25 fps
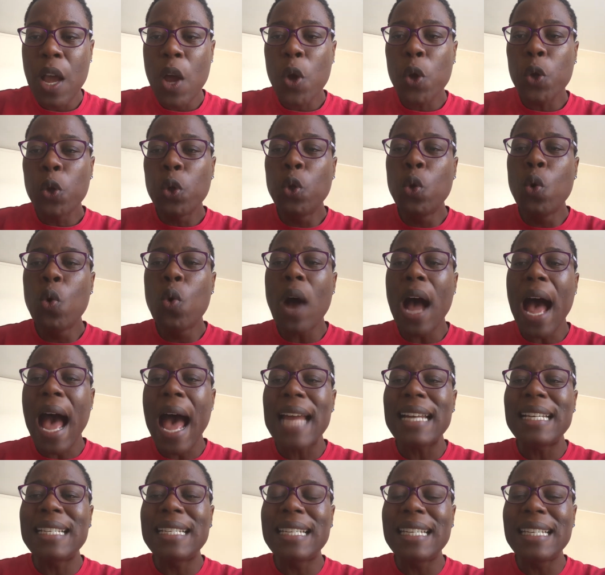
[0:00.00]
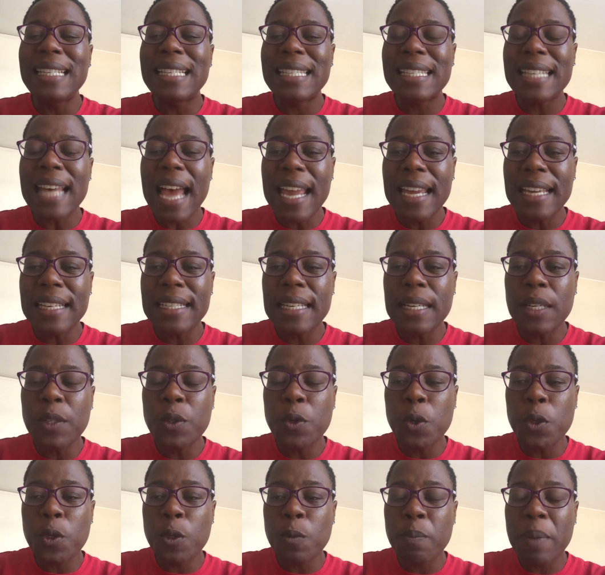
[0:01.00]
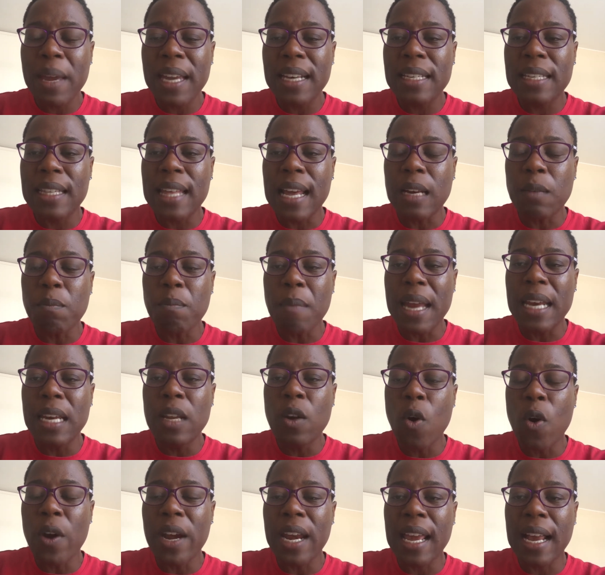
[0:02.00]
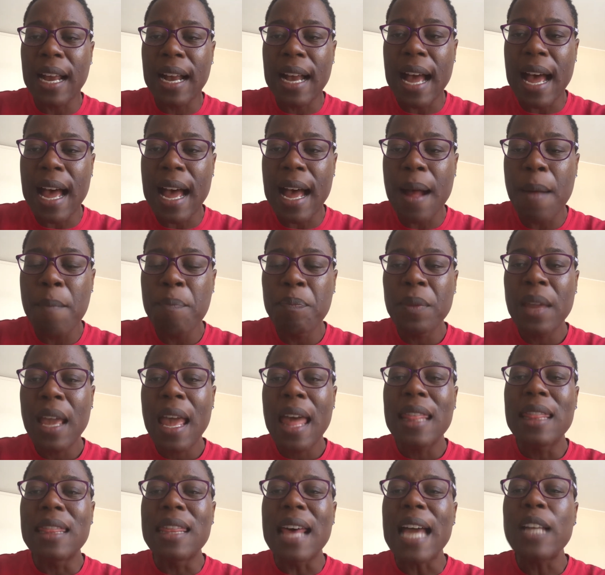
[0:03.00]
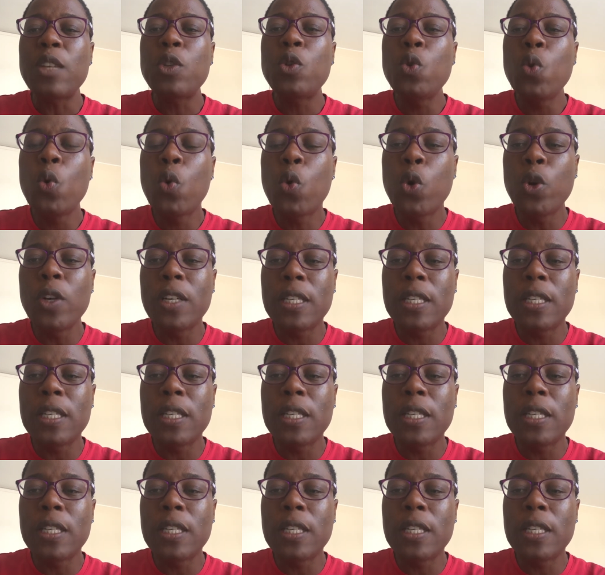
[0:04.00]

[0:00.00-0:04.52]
you are deciding to spend that money on a car that you could